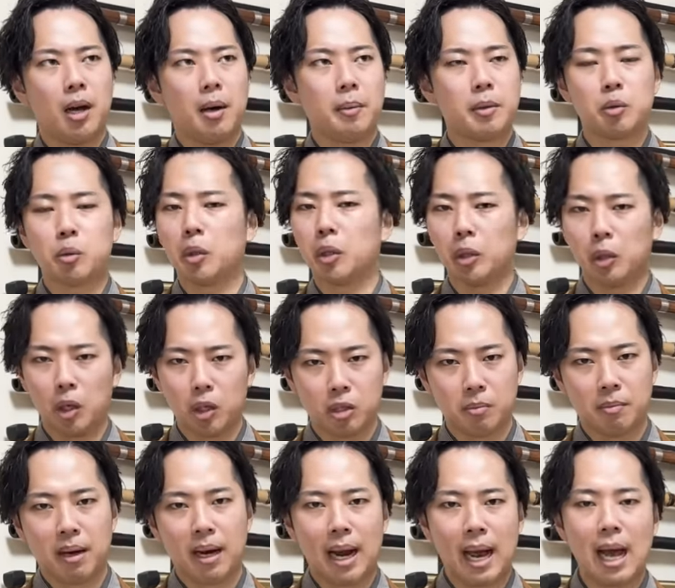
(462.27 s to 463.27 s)
It's really close
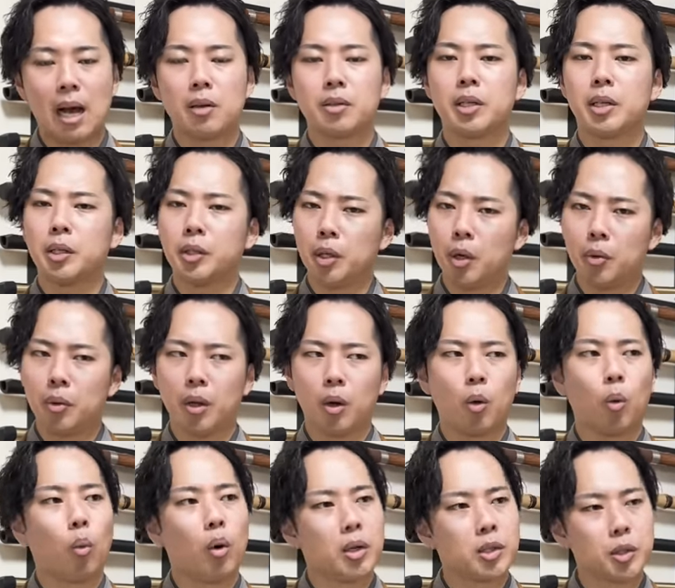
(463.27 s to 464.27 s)
to my house. I go there
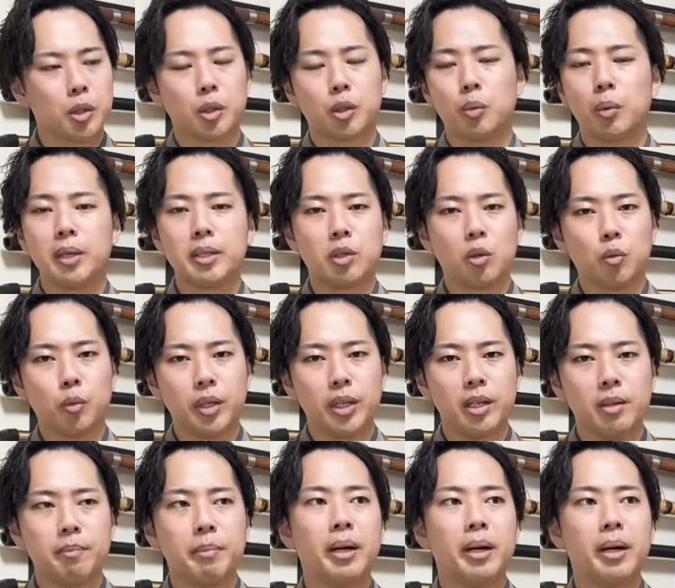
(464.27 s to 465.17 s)
once or twice a week.